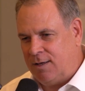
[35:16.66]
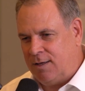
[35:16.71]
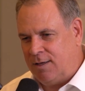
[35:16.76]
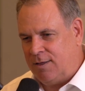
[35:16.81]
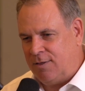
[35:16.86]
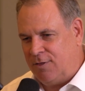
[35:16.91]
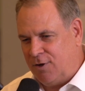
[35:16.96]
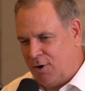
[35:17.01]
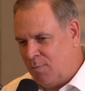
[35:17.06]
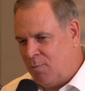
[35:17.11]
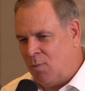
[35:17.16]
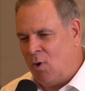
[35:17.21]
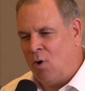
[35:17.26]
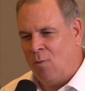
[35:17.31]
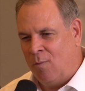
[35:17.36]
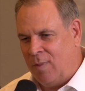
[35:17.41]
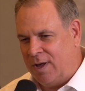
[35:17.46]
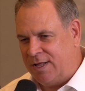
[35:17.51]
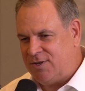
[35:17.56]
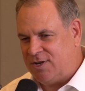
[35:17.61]
their
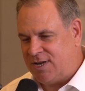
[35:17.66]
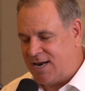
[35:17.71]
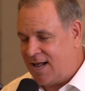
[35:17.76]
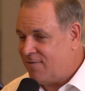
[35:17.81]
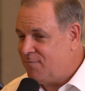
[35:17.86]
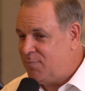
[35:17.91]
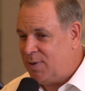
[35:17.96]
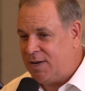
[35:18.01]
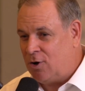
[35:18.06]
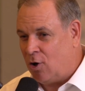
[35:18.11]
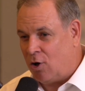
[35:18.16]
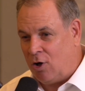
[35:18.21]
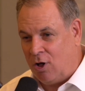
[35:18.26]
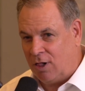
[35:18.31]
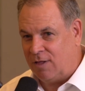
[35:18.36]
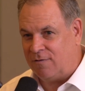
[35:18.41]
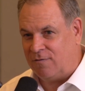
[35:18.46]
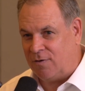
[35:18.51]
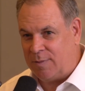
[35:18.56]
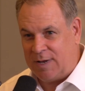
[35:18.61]
moments, and I've been to
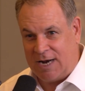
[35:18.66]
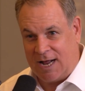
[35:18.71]
all of them. And